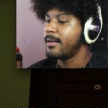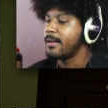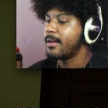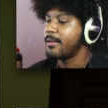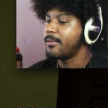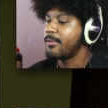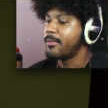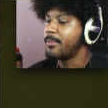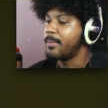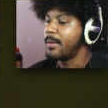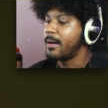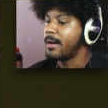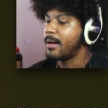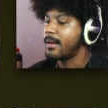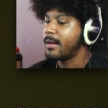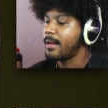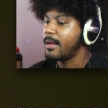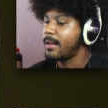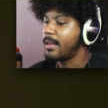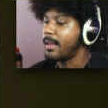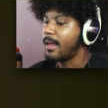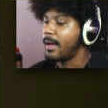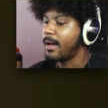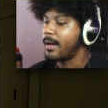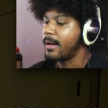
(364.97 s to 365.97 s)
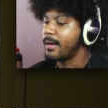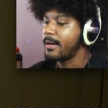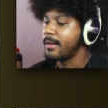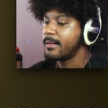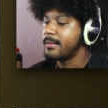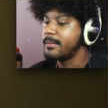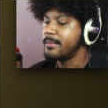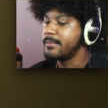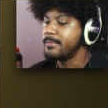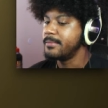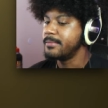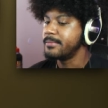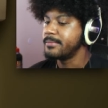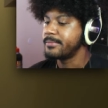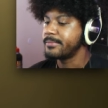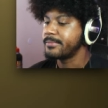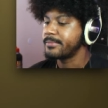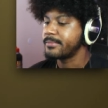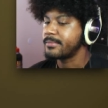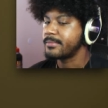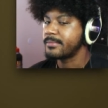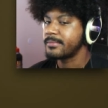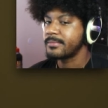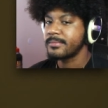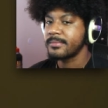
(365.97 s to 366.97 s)
Never mind, I lied.
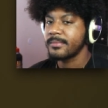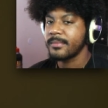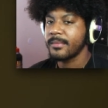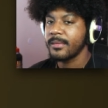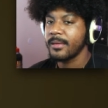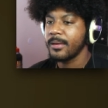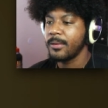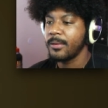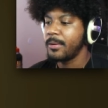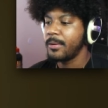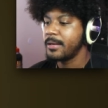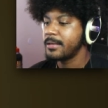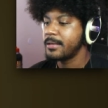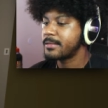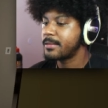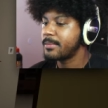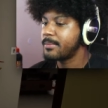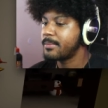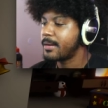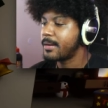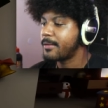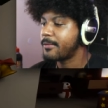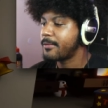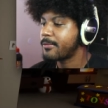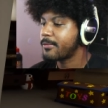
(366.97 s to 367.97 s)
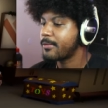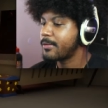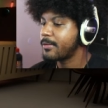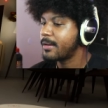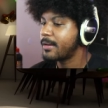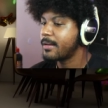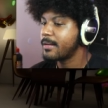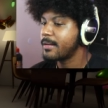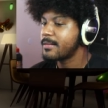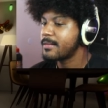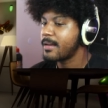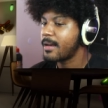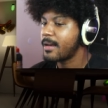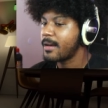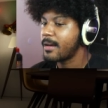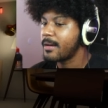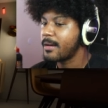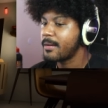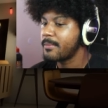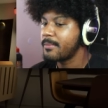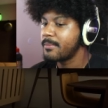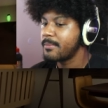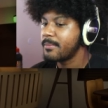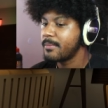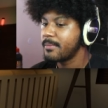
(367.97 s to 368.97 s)
Wasting my freaking
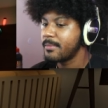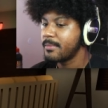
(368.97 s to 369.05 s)
time.